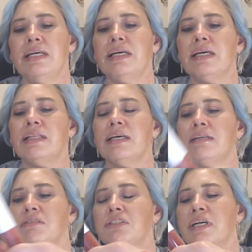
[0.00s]
And then
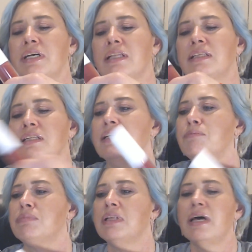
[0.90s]
we'll check out the
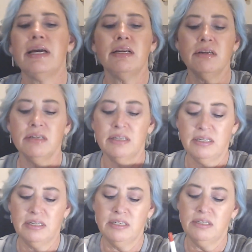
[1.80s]
lip liner.
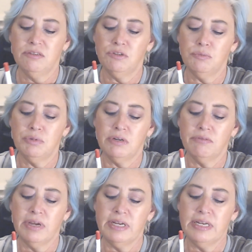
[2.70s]
We'll put it
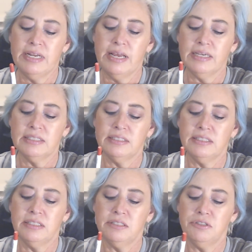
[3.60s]
right next
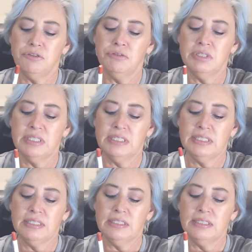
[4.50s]
to
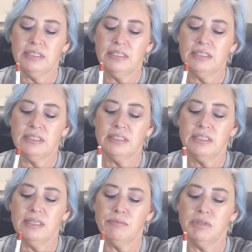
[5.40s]
the
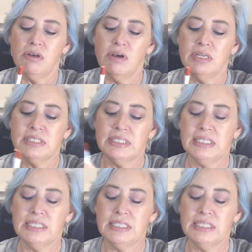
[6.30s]
lip gloss.